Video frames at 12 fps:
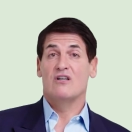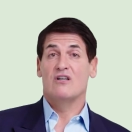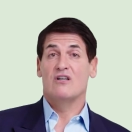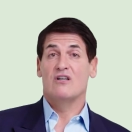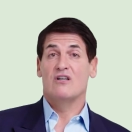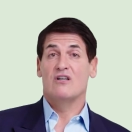
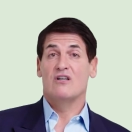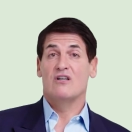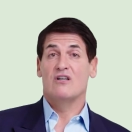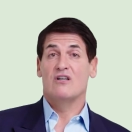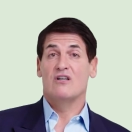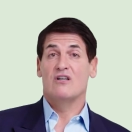
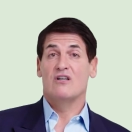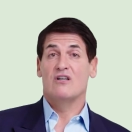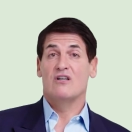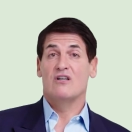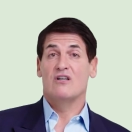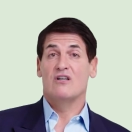
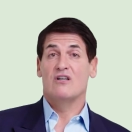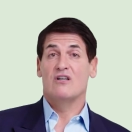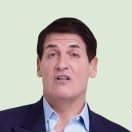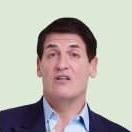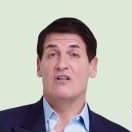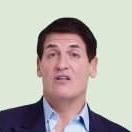
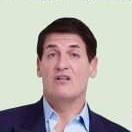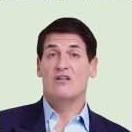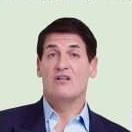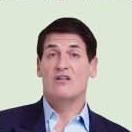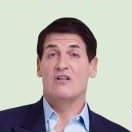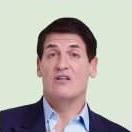
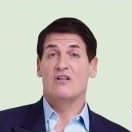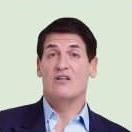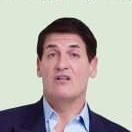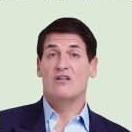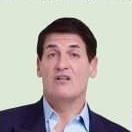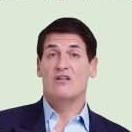
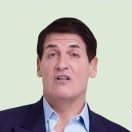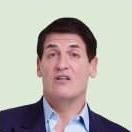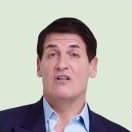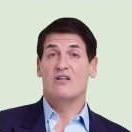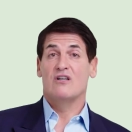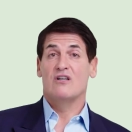
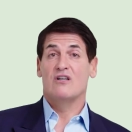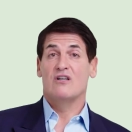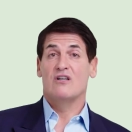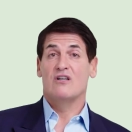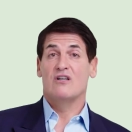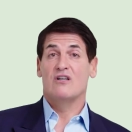
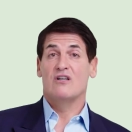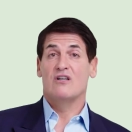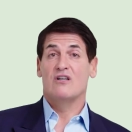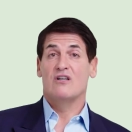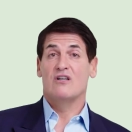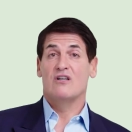
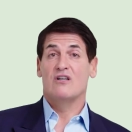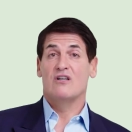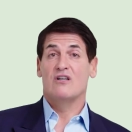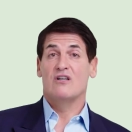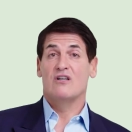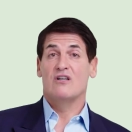
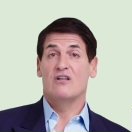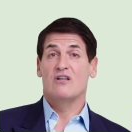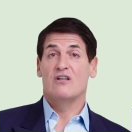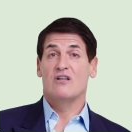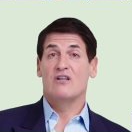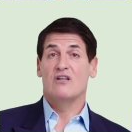
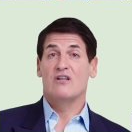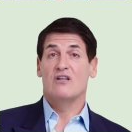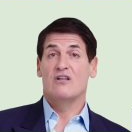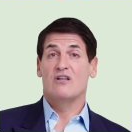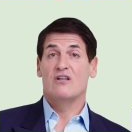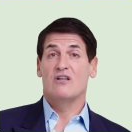
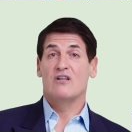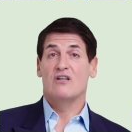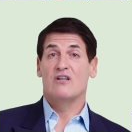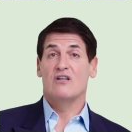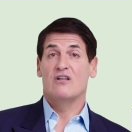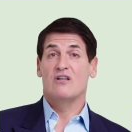
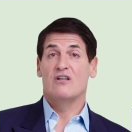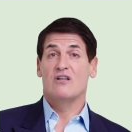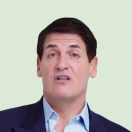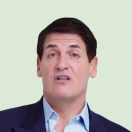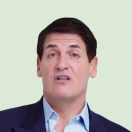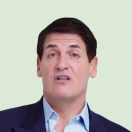
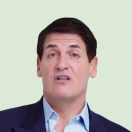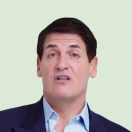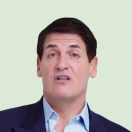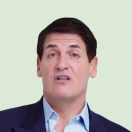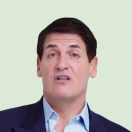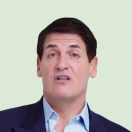
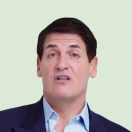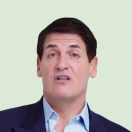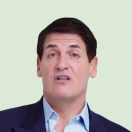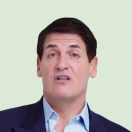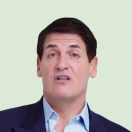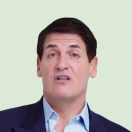This is a still picture; no speech is visible.